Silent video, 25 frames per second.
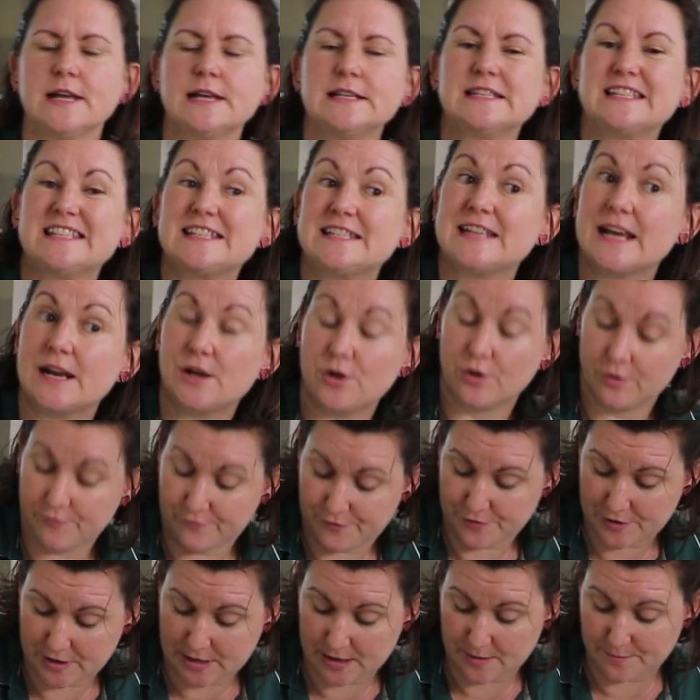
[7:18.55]
Instead of
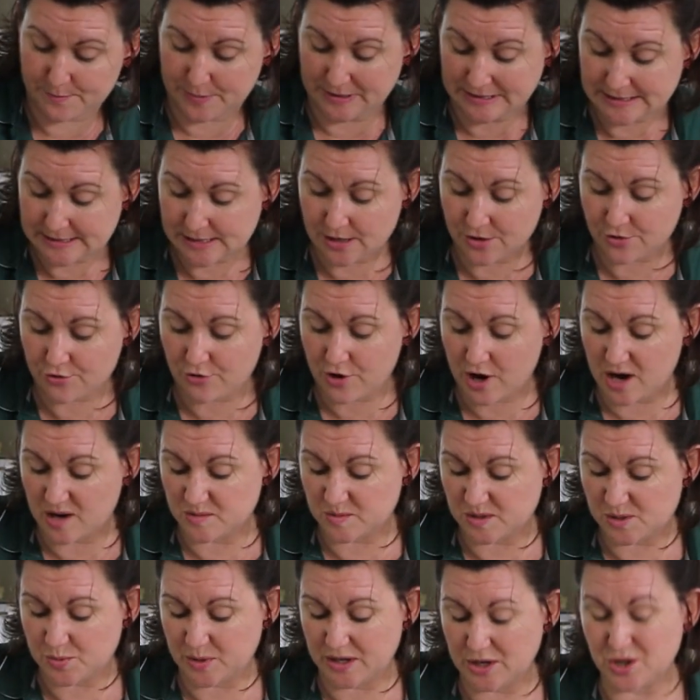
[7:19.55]
the biscuit
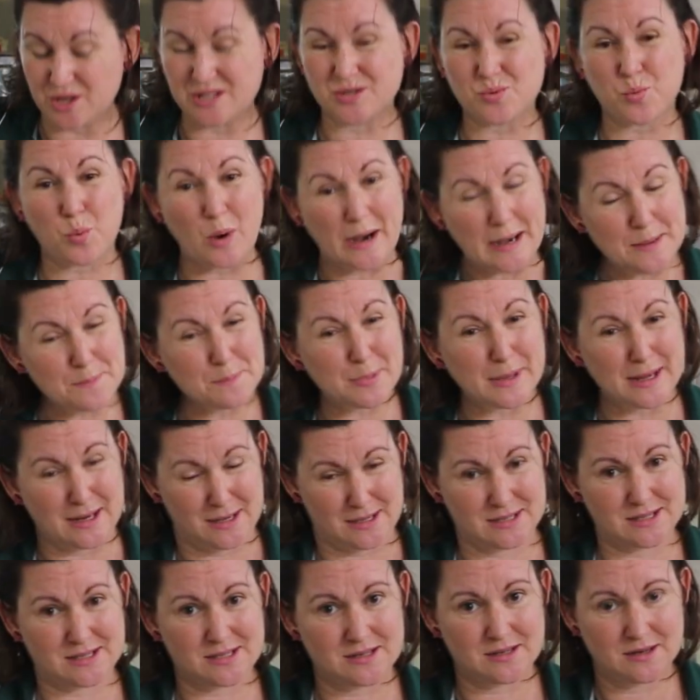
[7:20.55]
crumbs we used Wheat
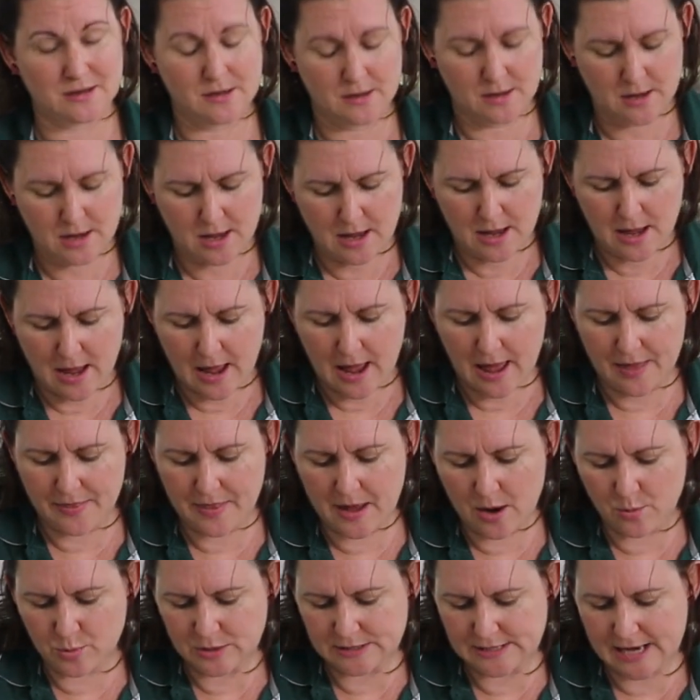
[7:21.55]
Bix, and
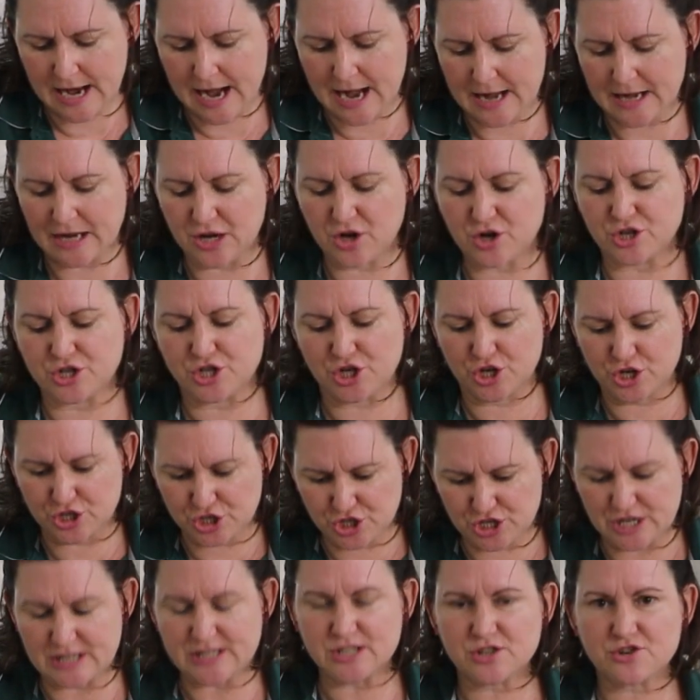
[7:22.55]
that was handy because you could
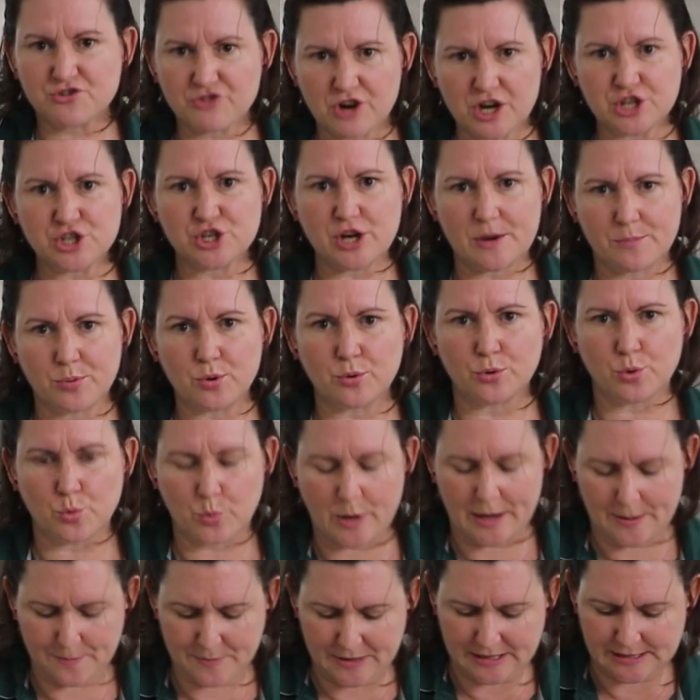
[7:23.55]
just crush up all the
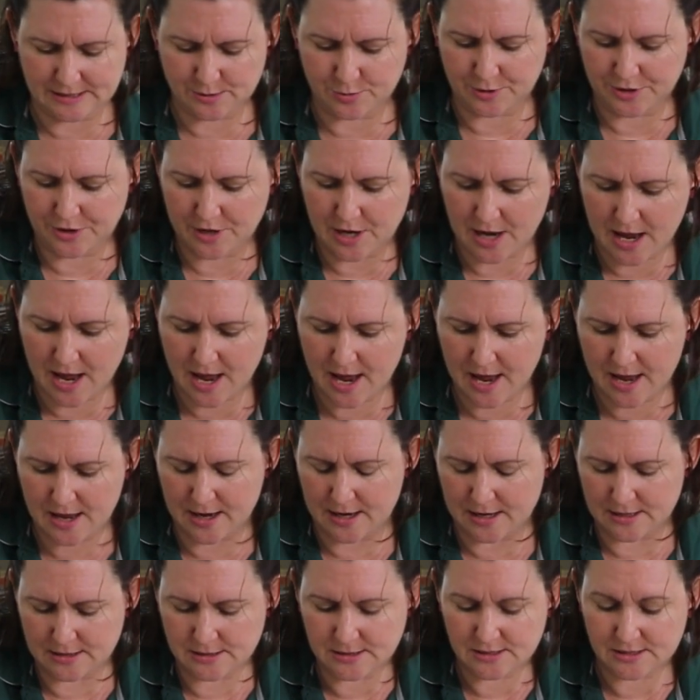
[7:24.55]
Wheat Bix with your
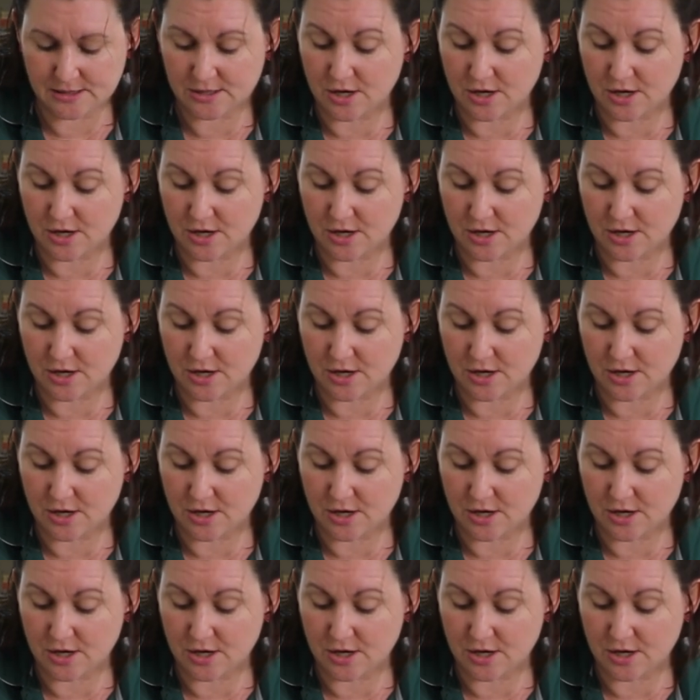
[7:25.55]
hands.